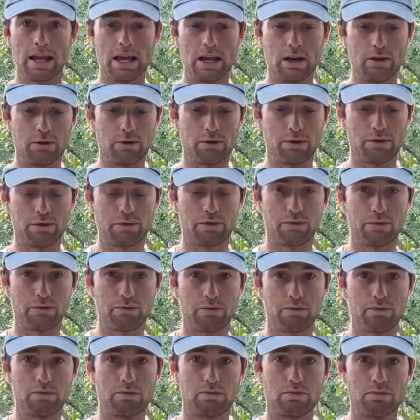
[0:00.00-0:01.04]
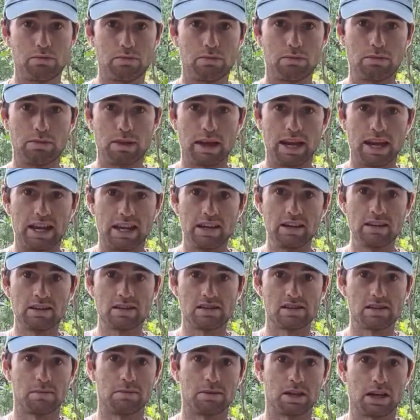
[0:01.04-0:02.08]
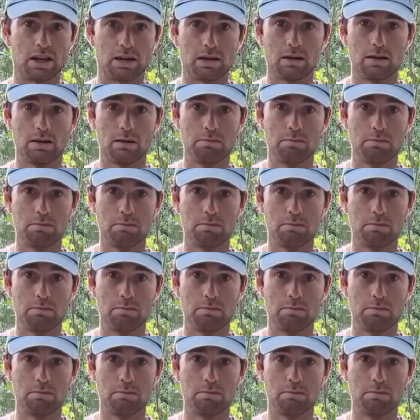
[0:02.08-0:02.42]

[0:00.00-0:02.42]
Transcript: if they hit into something.